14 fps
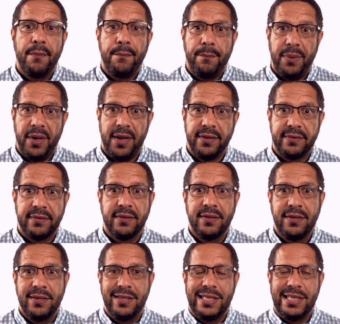But
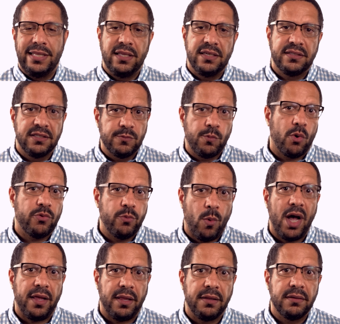this is
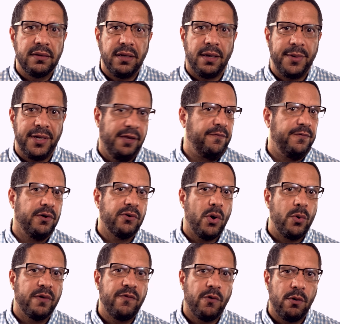worthwhile. I mean, if you're
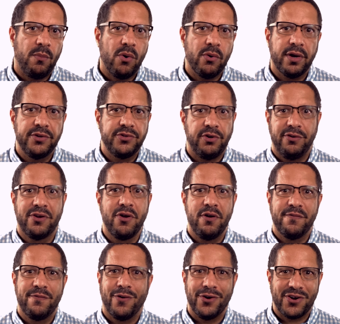going for a mortgage or you're going
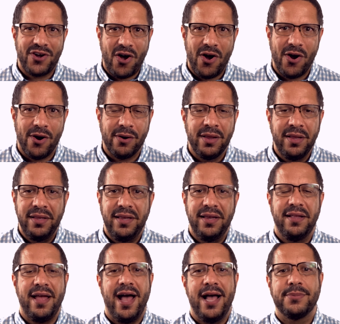for a car,
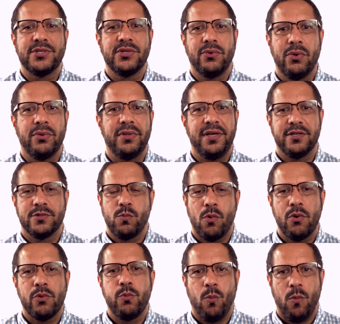it absolutely is
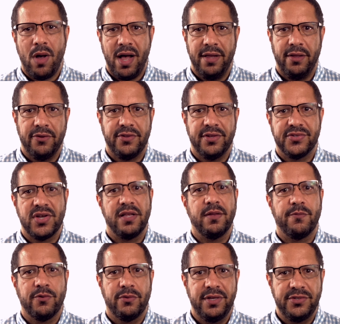worthwhile to sign up
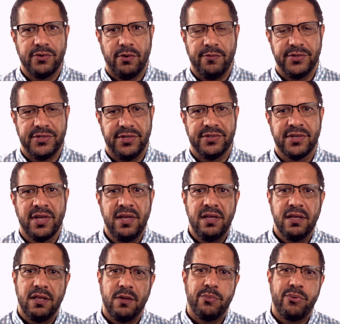for these services.
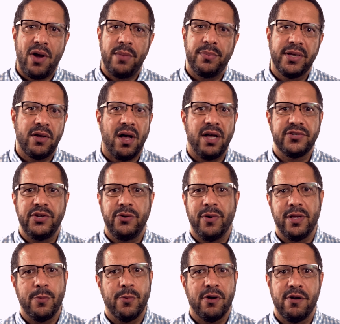It'll probably cost you
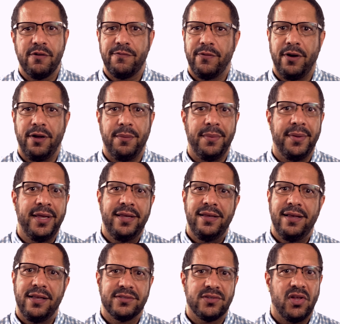anywhere from
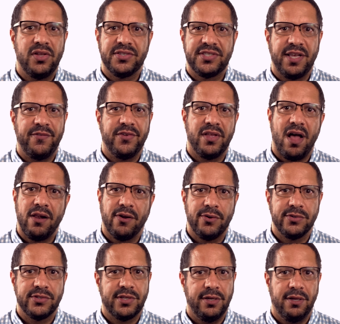as little as
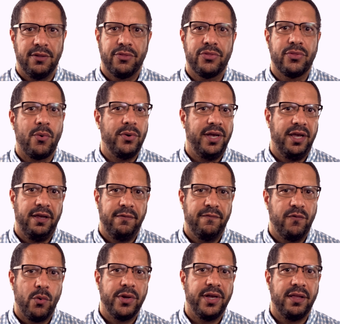$7 to $30,
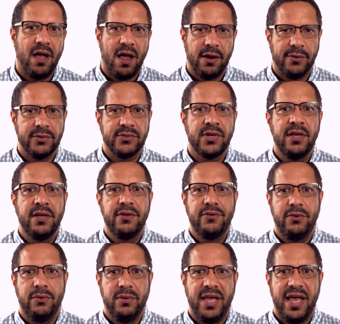$40
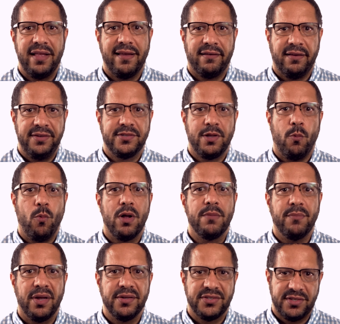to get at least a
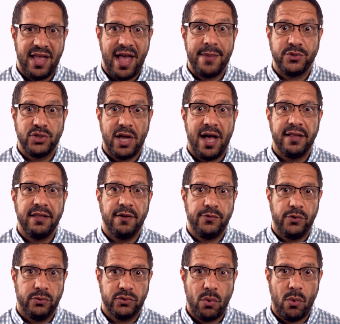1-month snapshot of
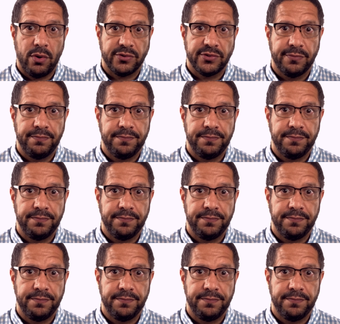your scores.